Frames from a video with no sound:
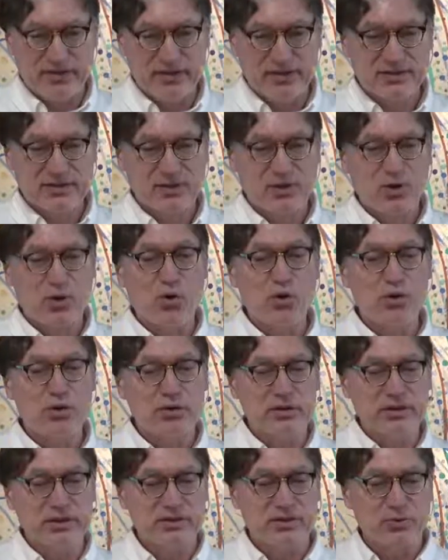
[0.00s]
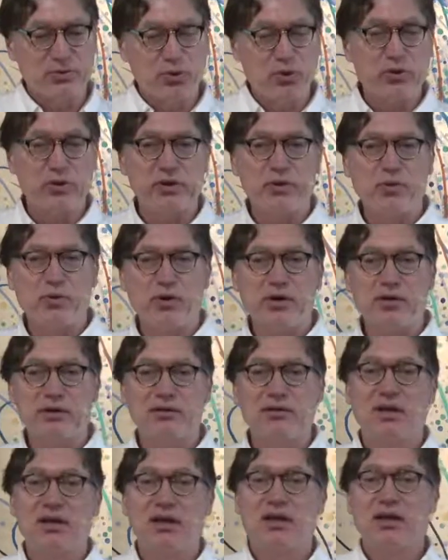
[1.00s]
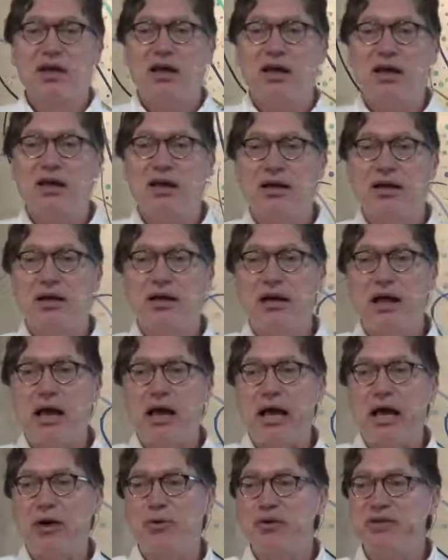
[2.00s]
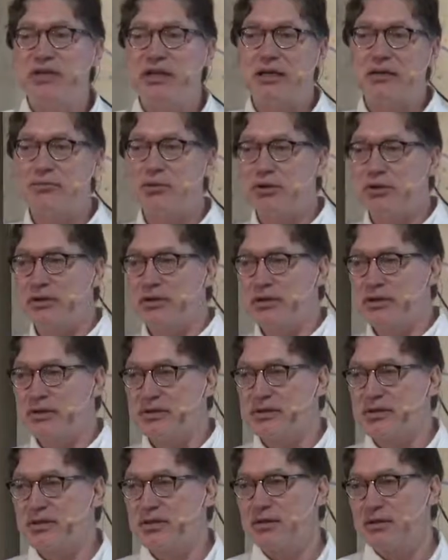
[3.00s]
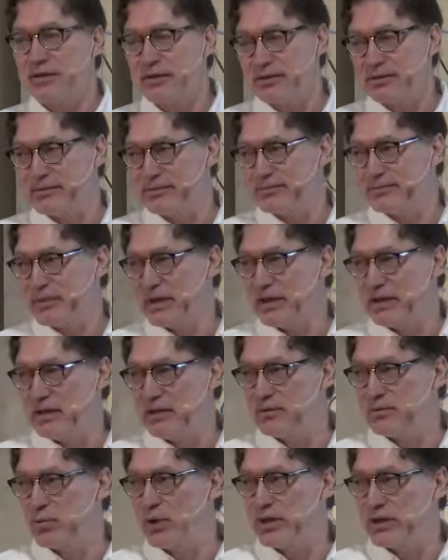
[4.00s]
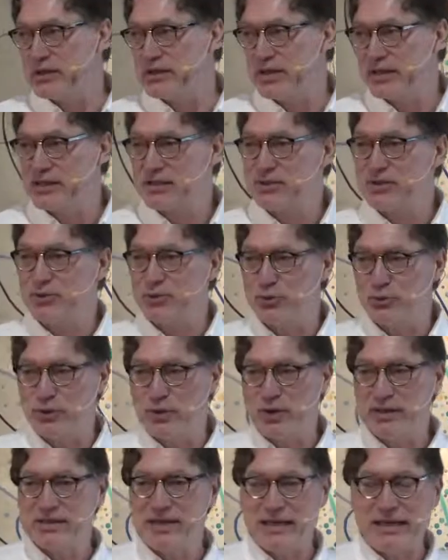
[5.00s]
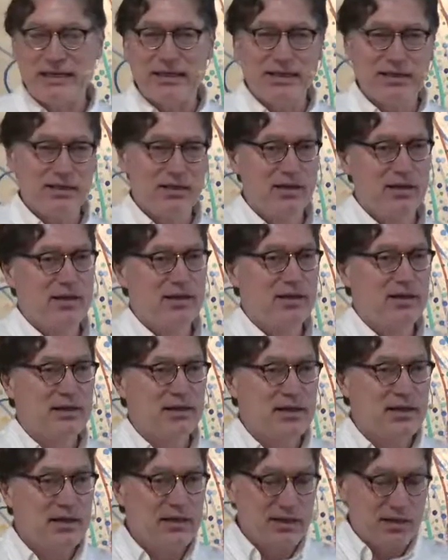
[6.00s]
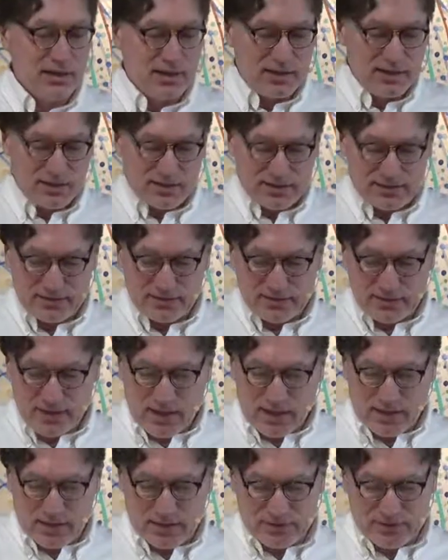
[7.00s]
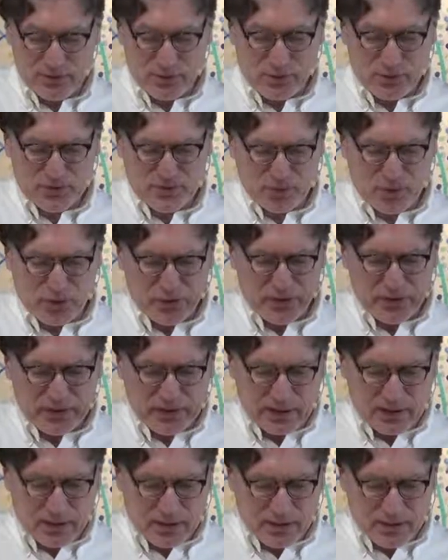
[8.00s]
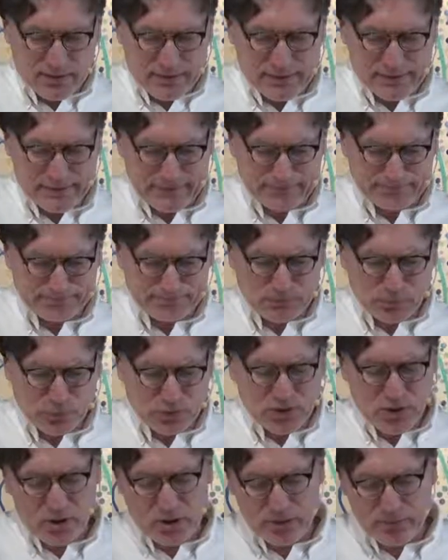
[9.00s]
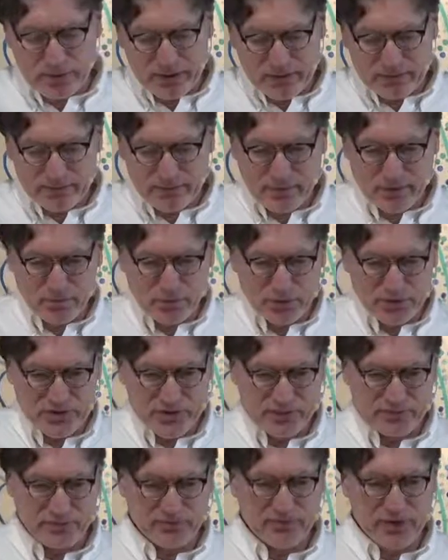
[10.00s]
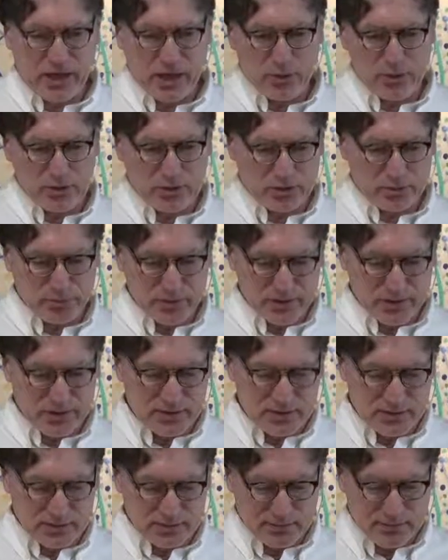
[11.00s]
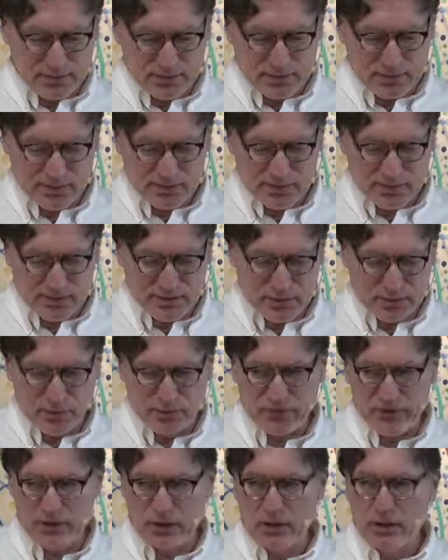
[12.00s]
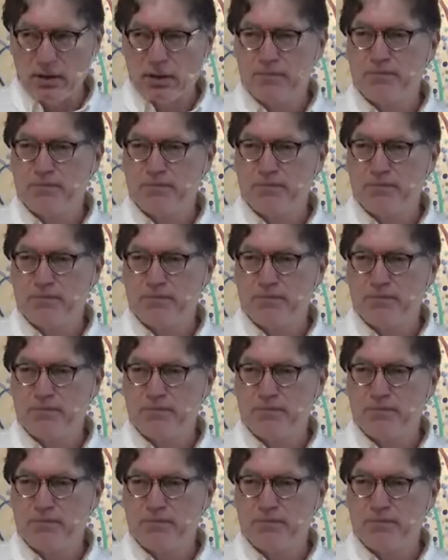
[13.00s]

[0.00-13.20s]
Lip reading: This goal is a worthy one. How attainable it is, and what it takes to attain it is no small thing. We'll talk about the Bodhisattva vow a little bit, and some of the